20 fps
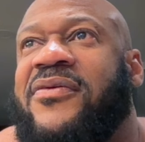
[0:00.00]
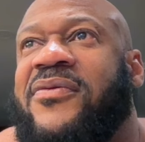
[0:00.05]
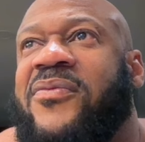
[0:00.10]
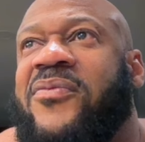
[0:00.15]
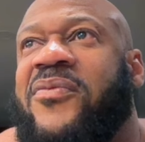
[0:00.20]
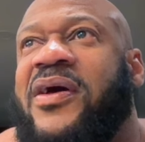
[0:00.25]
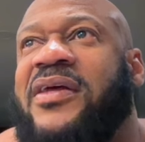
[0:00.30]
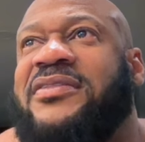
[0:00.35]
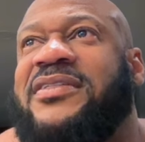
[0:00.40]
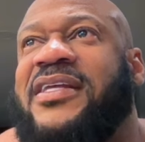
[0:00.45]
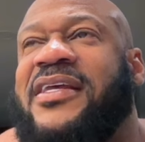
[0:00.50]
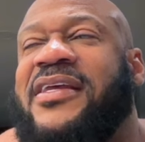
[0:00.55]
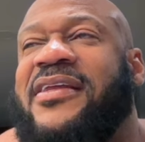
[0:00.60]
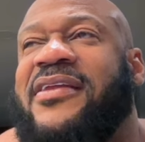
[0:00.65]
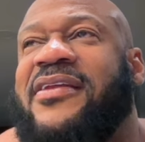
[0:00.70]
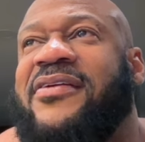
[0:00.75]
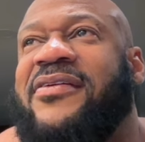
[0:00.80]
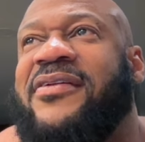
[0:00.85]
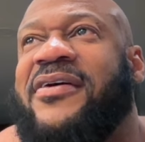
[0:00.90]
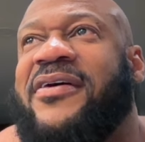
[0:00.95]
once they,
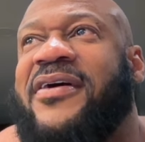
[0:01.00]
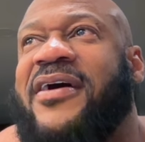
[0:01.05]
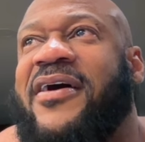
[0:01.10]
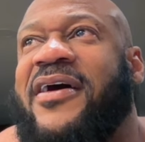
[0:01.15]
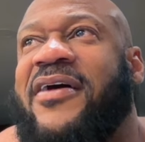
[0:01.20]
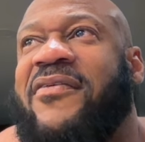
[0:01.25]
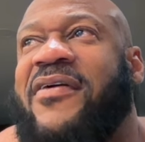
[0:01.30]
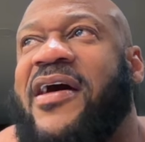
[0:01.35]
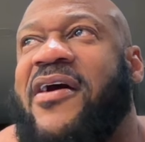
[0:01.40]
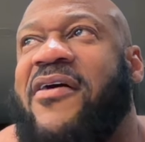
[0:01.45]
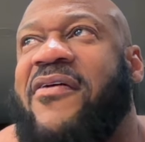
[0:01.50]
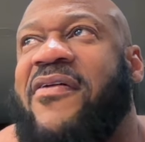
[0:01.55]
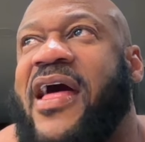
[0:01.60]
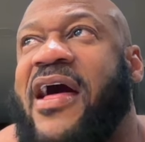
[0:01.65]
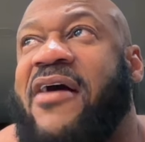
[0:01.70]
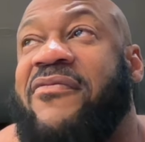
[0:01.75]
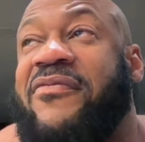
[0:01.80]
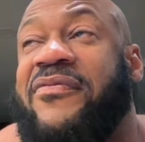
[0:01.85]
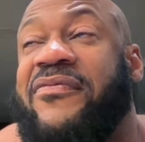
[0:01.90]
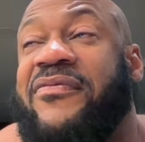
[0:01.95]
you know, I,
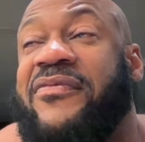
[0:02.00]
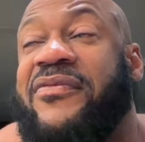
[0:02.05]
I, I,